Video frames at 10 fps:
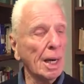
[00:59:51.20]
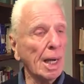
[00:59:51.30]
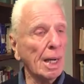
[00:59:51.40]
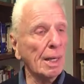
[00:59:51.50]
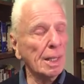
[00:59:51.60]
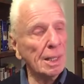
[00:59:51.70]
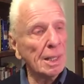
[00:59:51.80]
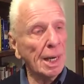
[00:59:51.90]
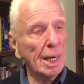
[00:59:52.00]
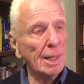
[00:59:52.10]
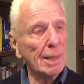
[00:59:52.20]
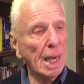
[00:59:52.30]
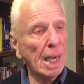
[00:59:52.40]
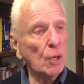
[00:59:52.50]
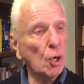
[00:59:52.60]

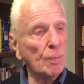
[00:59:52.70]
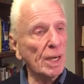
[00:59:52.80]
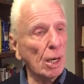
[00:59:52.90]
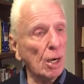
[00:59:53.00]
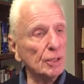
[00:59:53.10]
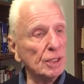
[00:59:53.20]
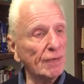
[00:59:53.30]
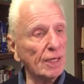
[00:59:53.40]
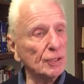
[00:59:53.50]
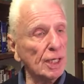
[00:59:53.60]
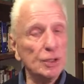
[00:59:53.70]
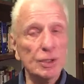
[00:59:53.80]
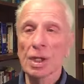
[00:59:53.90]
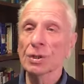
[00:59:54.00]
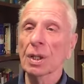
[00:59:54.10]
I'm hoping our civilization
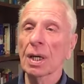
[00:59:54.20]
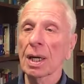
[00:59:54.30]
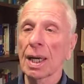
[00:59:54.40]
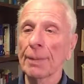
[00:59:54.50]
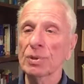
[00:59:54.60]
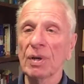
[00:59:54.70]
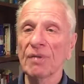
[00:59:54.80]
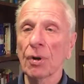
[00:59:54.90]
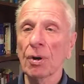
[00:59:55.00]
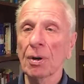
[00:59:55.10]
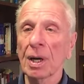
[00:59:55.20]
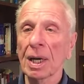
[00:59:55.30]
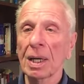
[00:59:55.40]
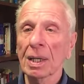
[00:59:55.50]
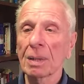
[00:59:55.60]
doesn't collapse before I
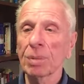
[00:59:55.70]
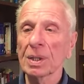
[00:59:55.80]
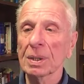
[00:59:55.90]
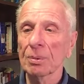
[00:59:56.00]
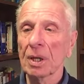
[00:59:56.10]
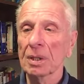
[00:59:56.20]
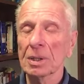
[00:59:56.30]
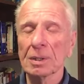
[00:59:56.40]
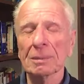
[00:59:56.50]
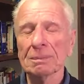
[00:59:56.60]
complete the project.